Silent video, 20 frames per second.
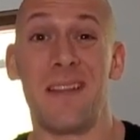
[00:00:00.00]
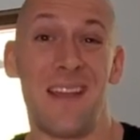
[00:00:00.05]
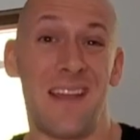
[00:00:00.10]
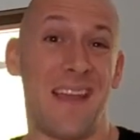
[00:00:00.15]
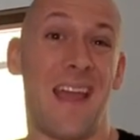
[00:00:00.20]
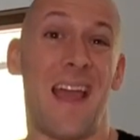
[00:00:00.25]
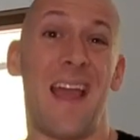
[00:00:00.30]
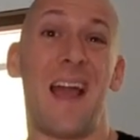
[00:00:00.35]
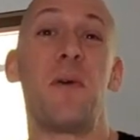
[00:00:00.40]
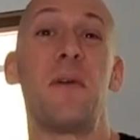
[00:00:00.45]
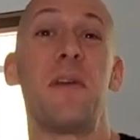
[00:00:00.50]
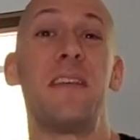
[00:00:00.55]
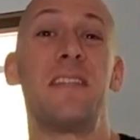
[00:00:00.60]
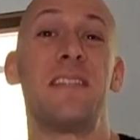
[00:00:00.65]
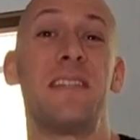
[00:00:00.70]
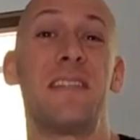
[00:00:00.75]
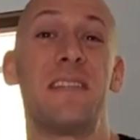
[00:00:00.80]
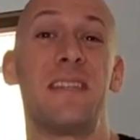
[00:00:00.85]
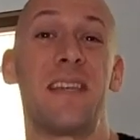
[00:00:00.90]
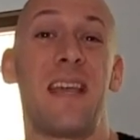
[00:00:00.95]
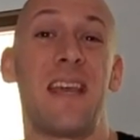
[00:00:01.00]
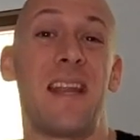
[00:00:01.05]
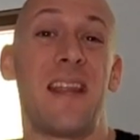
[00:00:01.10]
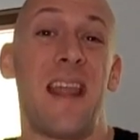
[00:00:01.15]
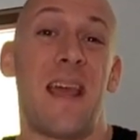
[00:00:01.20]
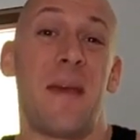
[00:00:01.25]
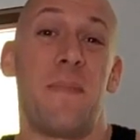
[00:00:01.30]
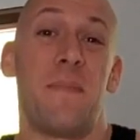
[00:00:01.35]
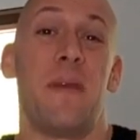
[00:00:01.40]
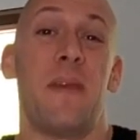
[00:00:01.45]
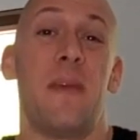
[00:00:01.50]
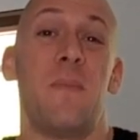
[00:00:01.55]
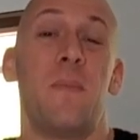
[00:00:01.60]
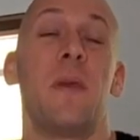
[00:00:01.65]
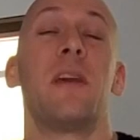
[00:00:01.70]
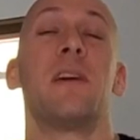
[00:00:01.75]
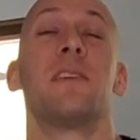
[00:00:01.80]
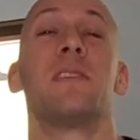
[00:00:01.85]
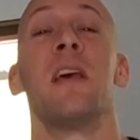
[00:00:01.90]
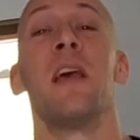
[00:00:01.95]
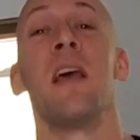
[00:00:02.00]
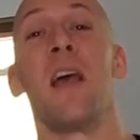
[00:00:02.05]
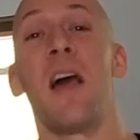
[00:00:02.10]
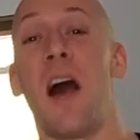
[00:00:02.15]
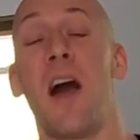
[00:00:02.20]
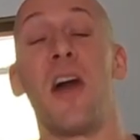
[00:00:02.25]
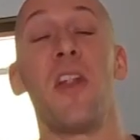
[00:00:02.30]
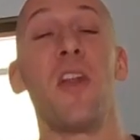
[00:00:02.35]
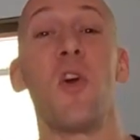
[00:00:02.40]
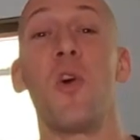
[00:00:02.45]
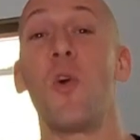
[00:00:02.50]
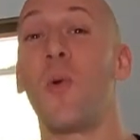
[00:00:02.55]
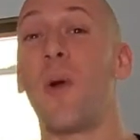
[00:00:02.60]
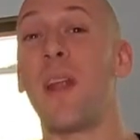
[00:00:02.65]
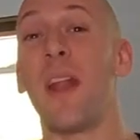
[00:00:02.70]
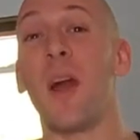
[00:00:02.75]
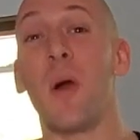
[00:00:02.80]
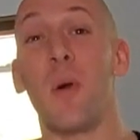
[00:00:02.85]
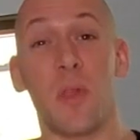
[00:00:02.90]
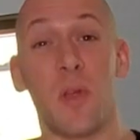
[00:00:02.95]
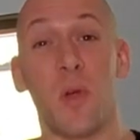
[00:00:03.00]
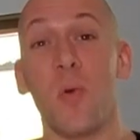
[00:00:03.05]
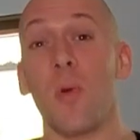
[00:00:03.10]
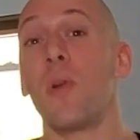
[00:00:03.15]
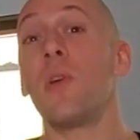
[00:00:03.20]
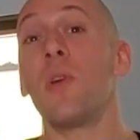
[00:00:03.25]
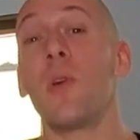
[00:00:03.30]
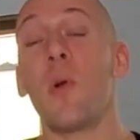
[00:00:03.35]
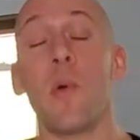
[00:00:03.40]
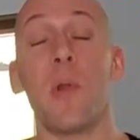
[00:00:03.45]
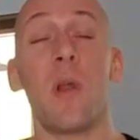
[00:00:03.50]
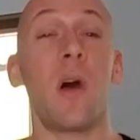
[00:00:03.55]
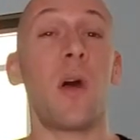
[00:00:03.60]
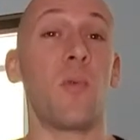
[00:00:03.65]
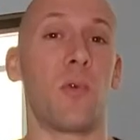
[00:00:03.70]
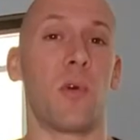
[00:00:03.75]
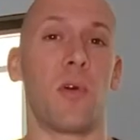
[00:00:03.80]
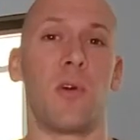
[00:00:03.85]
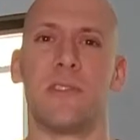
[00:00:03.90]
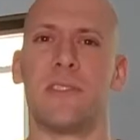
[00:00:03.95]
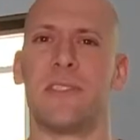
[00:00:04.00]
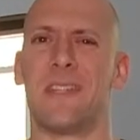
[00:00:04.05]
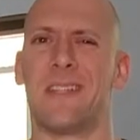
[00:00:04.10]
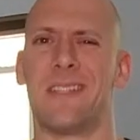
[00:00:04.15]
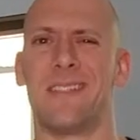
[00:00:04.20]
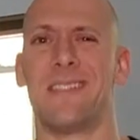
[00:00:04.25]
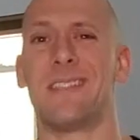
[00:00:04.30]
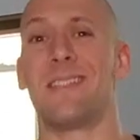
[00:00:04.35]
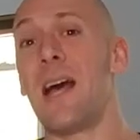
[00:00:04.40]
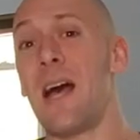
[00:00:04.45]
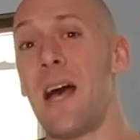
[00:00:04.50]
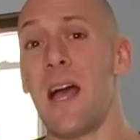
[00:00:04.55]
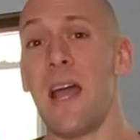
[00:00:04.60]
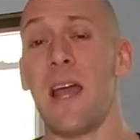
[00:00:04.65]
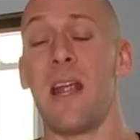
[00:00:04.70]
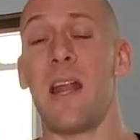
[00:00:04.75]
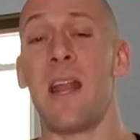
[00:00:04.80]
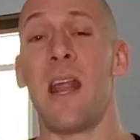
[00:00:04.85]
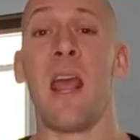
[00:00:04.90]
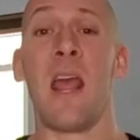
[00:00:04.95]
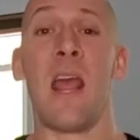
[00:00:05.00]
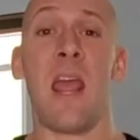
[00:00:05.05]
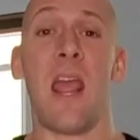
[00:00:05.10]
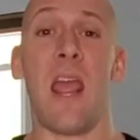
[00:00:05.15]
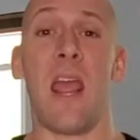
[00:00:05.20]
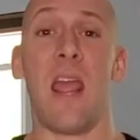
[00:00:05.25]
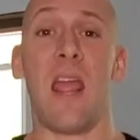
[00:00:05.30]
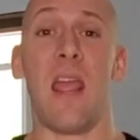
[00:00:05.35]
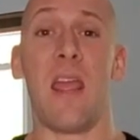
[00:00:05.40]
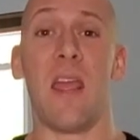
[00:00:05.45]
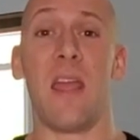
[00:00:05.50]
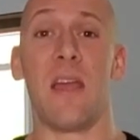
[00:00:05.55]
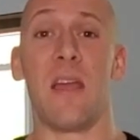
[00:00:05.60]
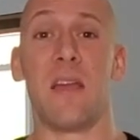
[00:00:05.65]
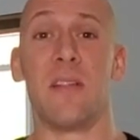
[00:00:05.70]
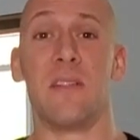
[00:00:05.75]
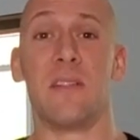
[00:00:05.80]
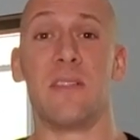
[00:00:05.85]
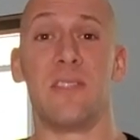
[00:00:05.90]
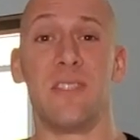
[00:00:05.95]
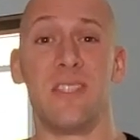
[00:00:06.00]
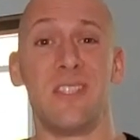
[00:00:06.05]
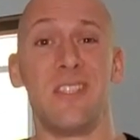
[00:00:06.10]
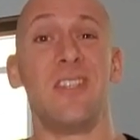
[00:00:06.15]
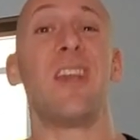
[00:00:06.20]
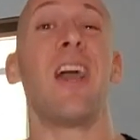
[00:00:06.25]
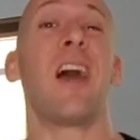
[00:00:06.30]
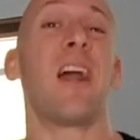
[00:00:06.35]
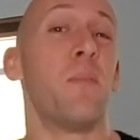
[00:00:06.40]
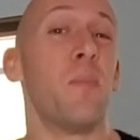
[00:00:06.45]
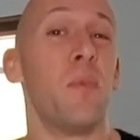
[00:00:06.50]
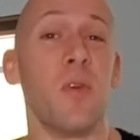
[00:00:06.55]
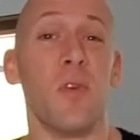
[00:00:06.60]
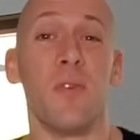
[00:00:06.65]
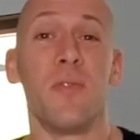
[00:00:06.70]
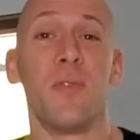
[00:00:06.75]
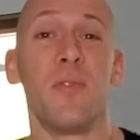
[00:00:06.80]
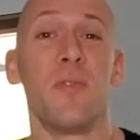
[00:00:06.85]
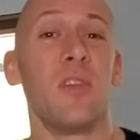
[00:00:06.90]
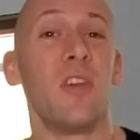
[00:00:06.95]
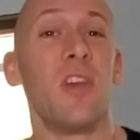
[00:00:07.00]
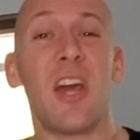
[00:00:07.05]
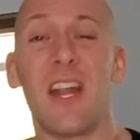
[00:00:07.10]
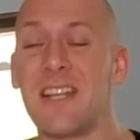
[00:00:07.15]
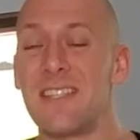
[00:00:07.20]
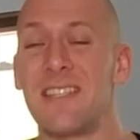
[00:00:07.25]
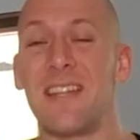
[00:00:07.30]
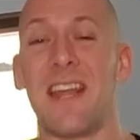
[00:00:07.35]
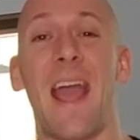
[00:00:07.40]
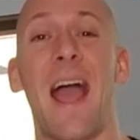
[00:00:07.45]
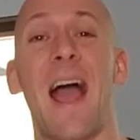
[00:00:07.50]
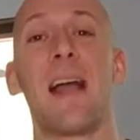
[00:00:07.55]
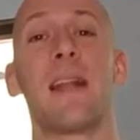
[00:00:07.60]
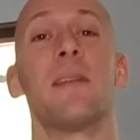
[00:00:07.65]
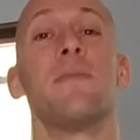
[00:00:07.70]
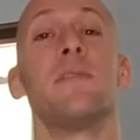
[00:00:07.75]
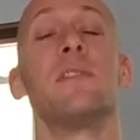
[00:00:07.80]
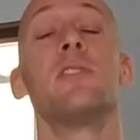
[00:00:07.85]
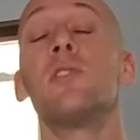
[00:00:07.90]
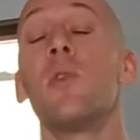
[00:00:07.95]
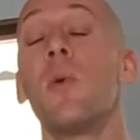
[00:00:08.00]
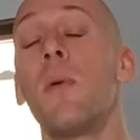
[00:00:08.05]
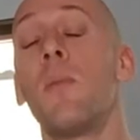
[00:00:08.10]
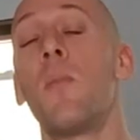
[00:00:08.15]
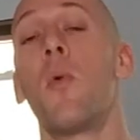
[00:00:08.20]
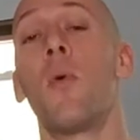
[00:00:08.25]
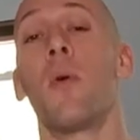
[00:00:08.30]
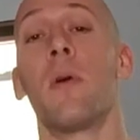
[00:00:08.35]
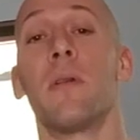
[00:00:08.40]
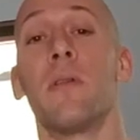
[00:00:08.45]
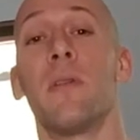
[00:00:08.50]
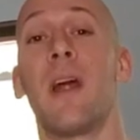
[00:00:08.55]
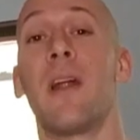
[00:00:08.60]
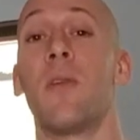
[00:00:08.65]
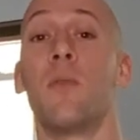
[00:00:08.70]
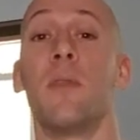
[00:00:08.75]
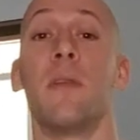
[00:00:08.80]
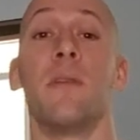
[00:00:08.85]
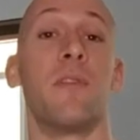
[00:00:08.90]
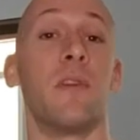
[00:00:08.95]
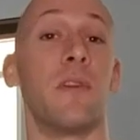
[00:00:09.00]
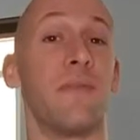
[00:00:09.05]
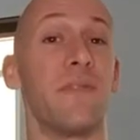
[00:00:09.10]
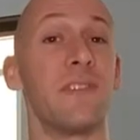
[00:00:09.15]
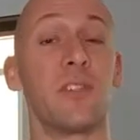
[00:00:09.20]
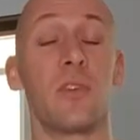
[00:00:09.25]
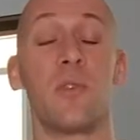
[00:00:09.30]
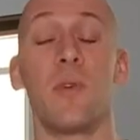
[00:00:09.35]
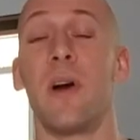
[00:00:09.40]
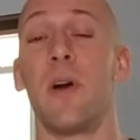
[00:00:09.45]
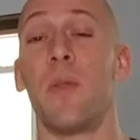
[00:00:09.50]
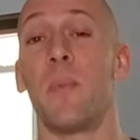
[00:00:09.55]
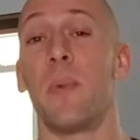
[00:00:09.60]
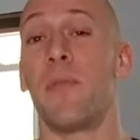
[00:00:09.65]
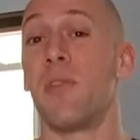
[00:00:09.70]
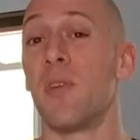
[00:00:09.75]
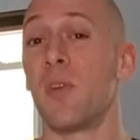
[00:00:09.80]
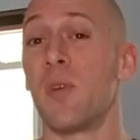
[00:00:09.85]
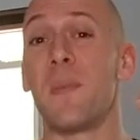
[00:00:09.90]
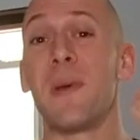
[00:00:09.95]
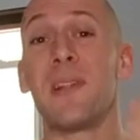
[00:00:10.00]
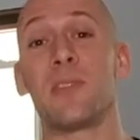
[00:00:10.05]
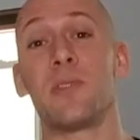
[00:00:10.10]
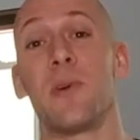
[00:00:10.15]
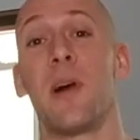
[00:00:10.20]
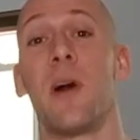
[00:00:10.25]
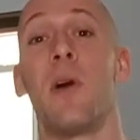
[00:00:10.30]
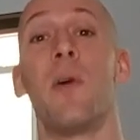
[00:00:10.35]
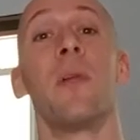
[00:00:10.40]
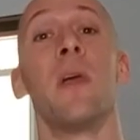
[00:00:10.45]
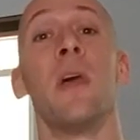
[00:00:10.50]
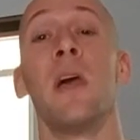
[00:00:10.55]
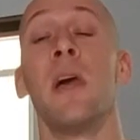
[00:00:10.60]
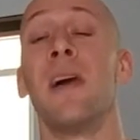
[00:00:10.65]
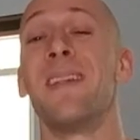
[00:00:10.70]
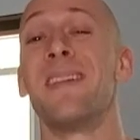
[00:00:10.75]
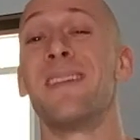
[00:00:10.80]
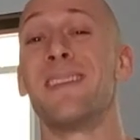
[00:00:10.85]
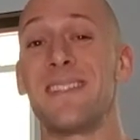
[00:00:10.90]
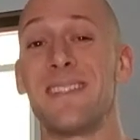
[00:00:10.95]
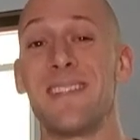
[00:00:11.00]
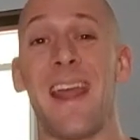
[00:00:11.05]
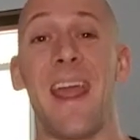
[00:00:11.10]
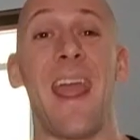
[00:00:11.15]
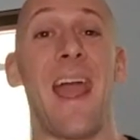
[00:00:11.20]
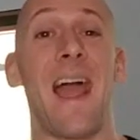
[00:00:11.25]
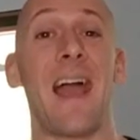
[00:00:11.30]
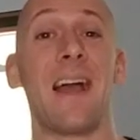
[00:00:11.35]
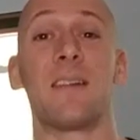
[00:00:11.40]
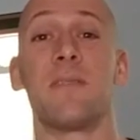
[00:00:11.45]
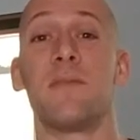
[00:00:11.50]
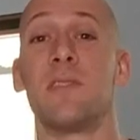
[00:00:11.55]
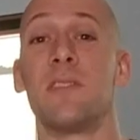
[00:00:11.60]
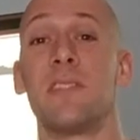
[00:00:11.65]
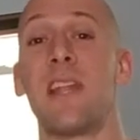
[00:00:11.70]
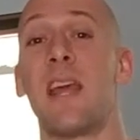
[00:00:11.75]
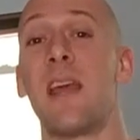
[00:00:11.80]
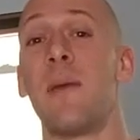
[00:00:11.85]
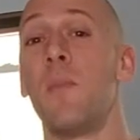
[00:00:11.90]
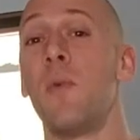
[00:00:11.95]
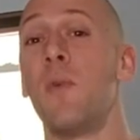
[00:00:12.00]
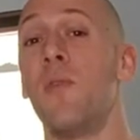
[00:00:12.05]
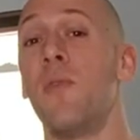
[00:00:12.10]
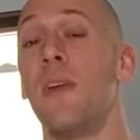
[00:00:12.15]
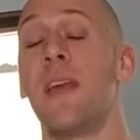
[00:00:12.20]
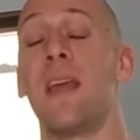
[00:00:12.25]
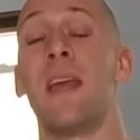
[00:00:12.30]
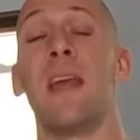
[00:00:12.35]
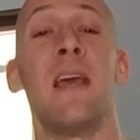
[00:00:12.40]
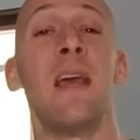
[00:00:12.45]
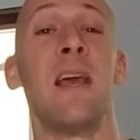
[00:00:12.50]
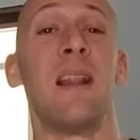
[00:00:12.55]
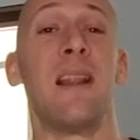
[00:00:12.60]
Like, how easy can that be? Because I know right now with Corona going on, we're all stuck inside and you gotta move. You gotta stay active. It's so important, not only for your physical health, but for your mental health to stay active, to stay moving.